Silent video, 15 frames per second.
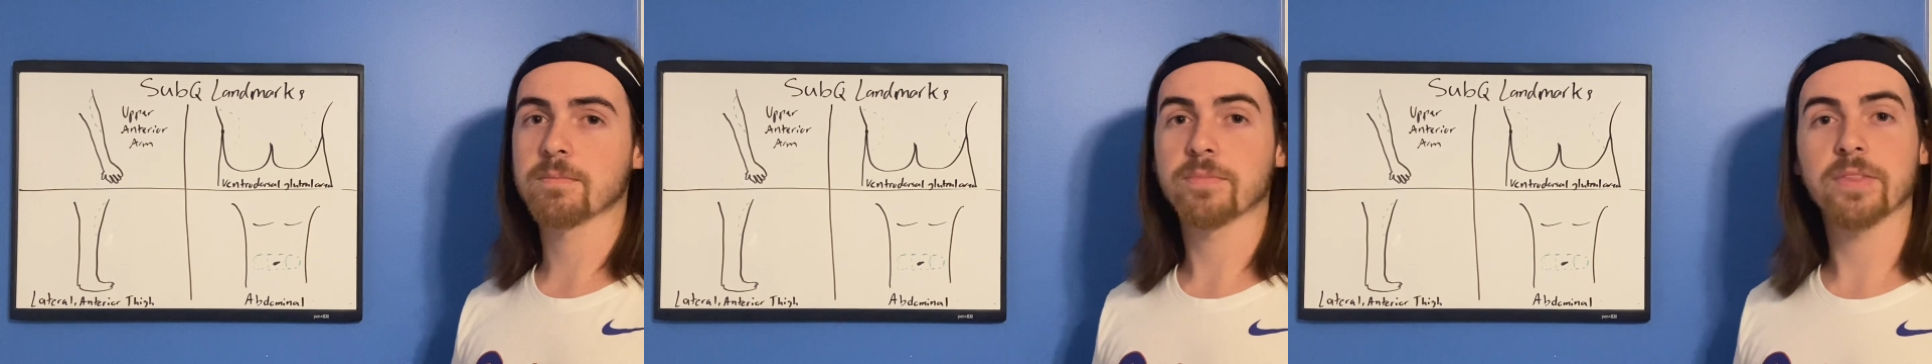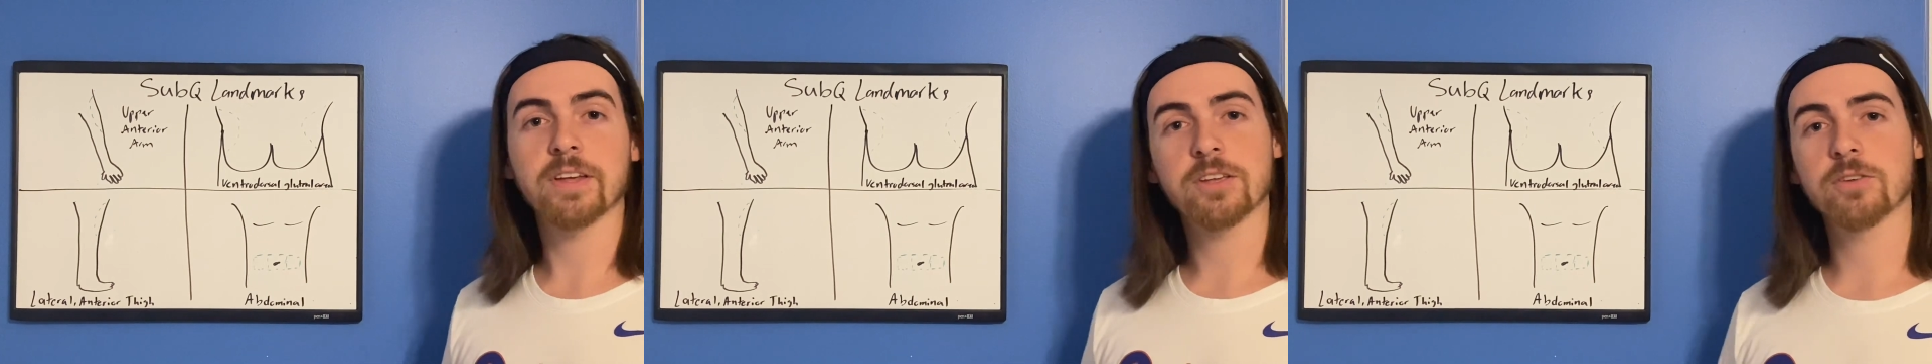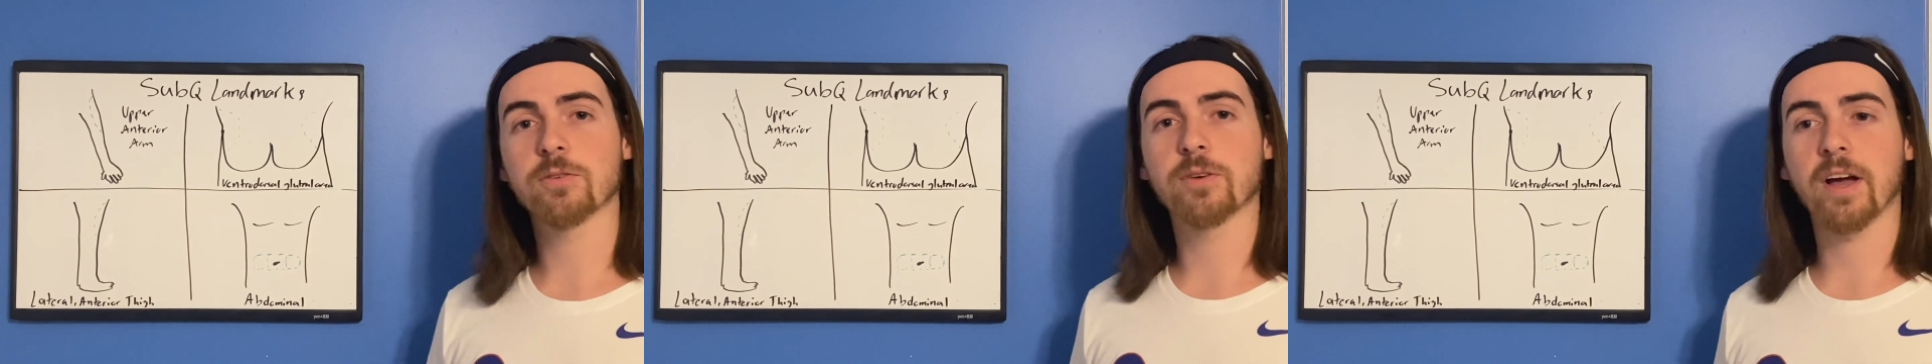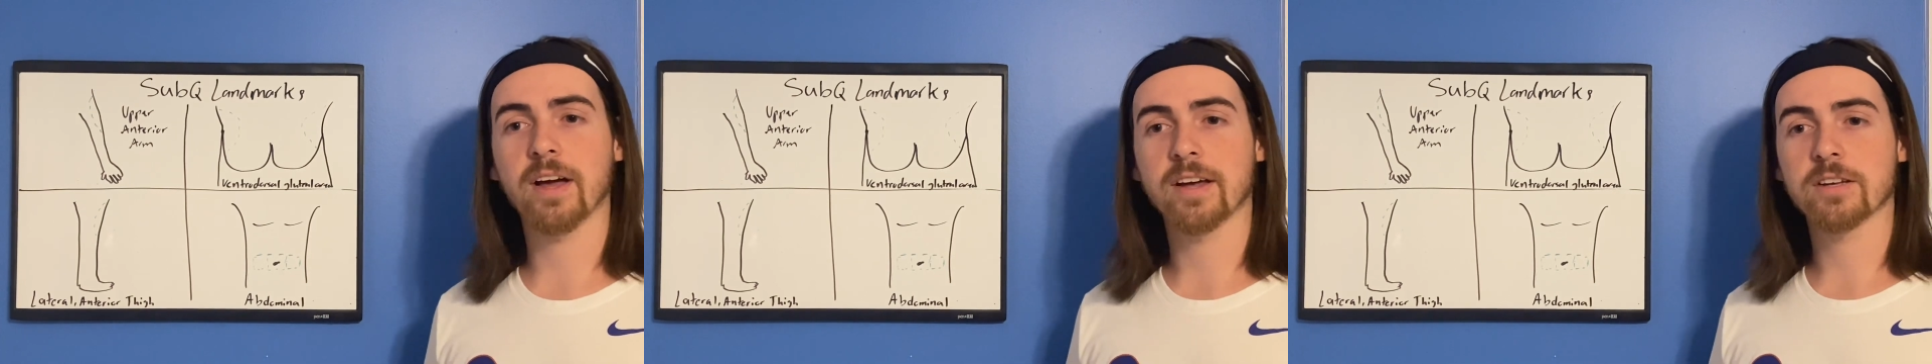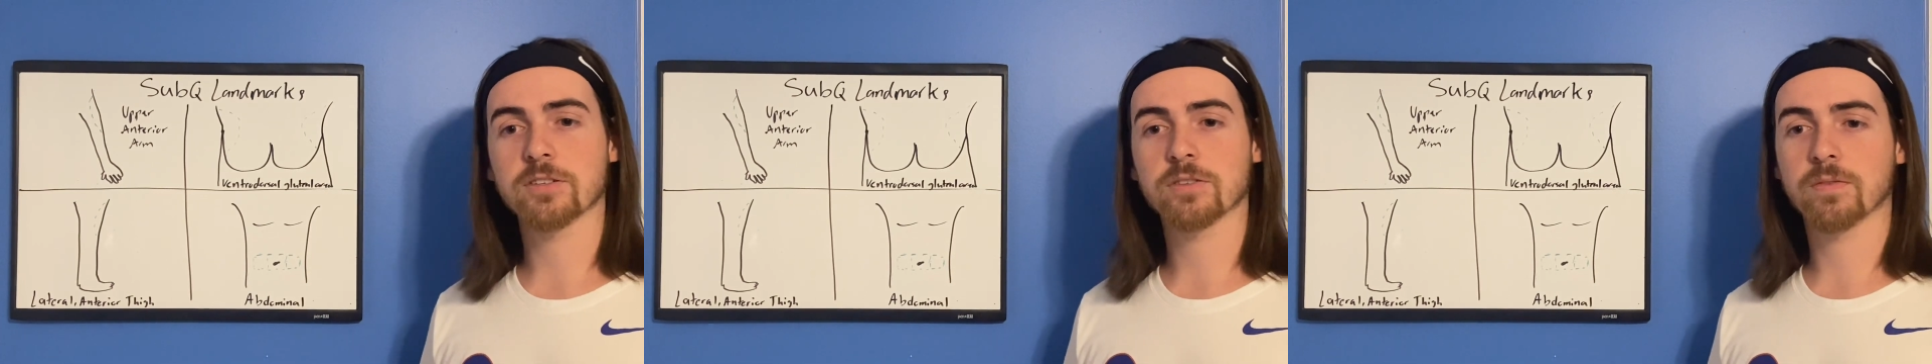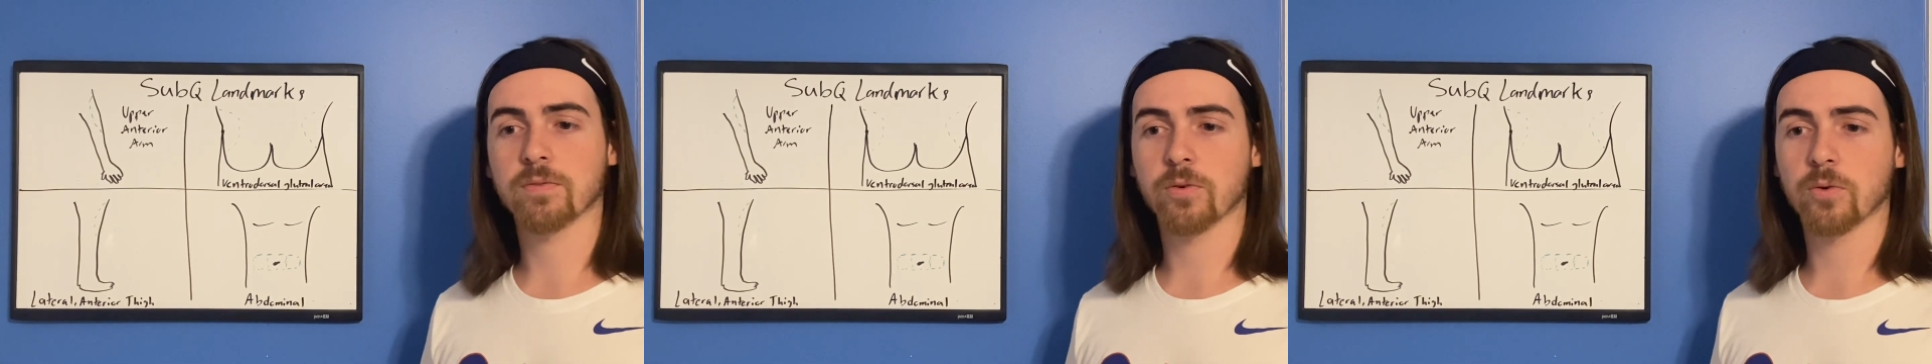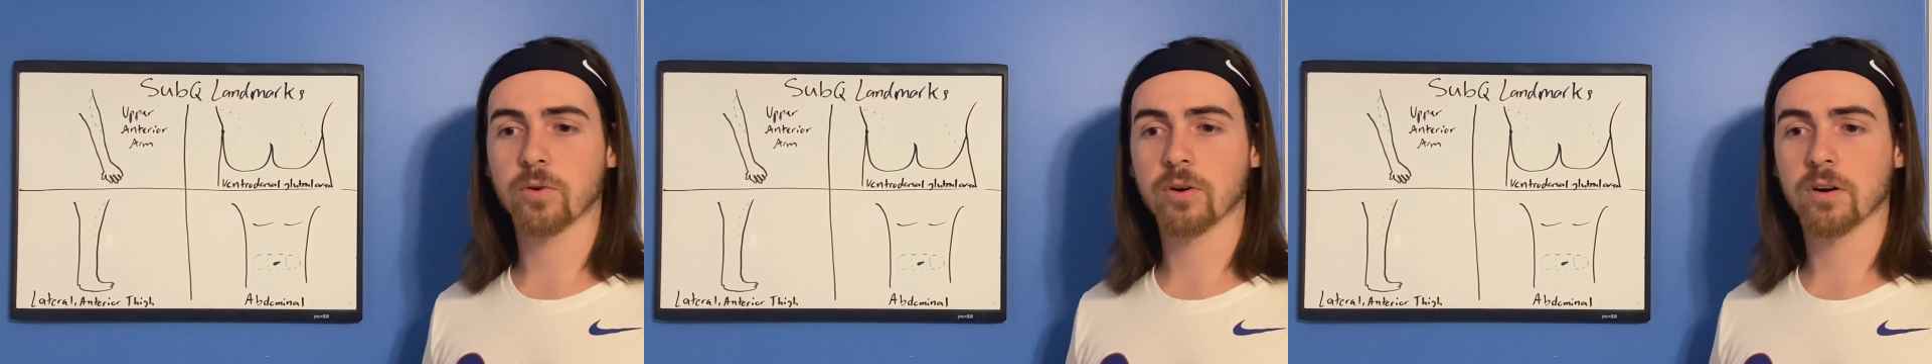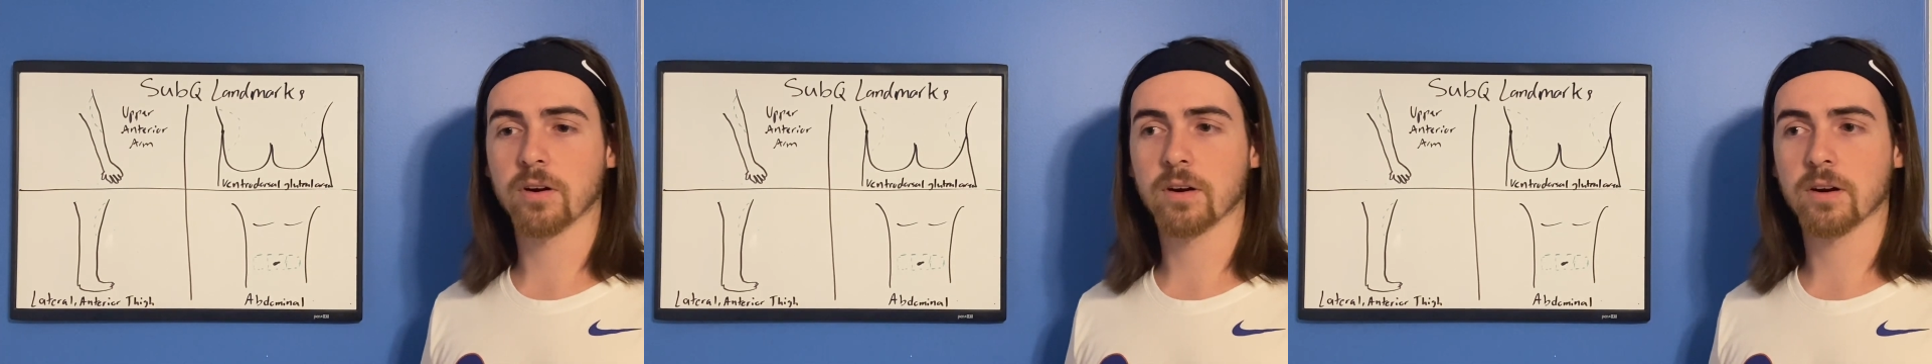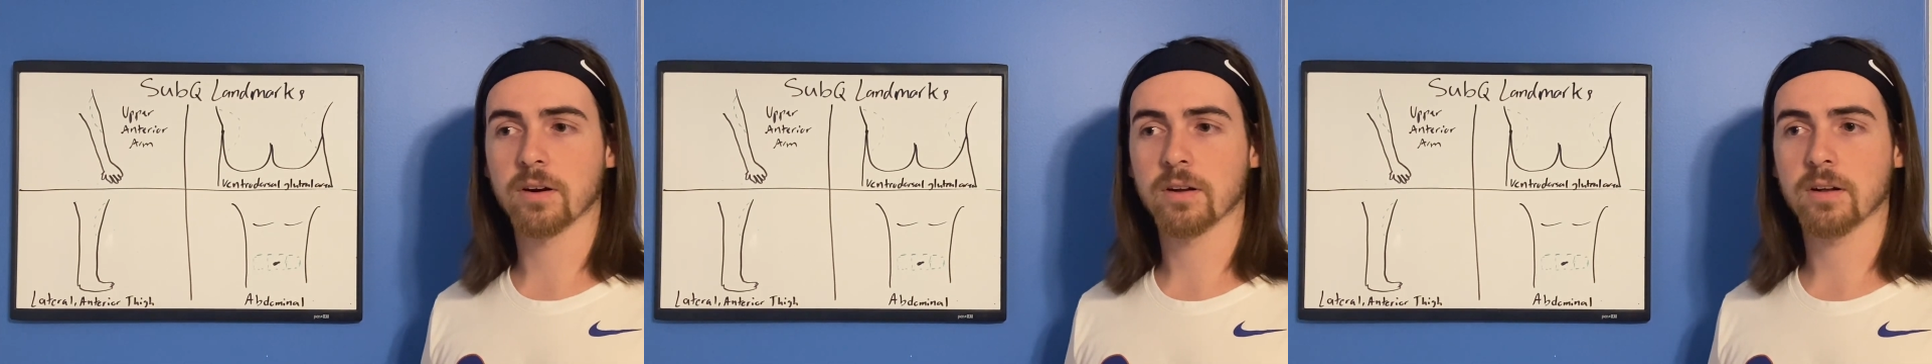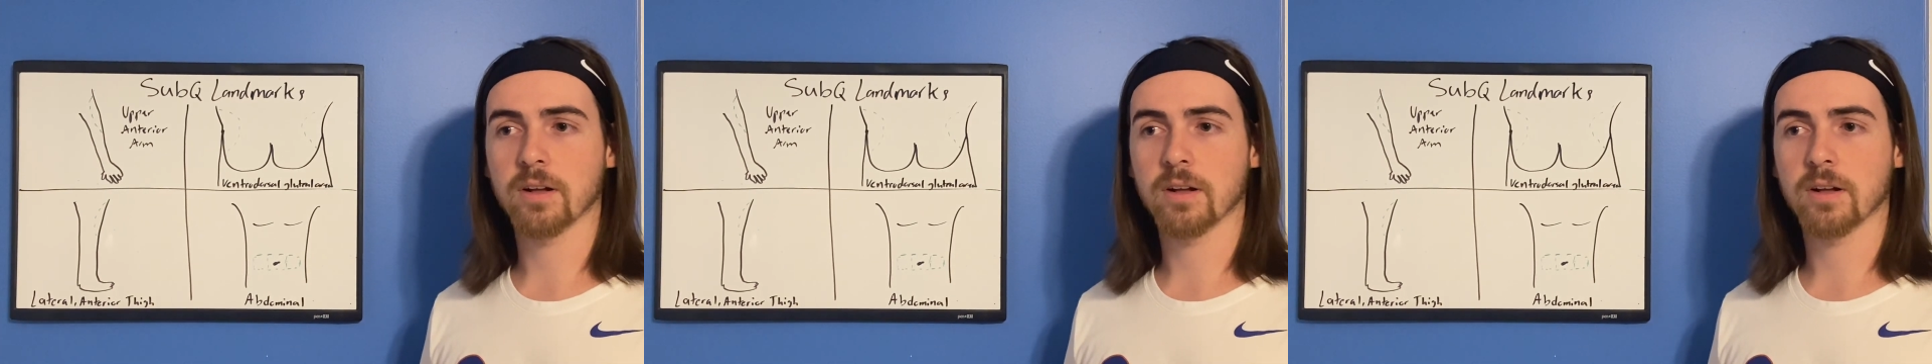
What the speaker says: Thank you guys for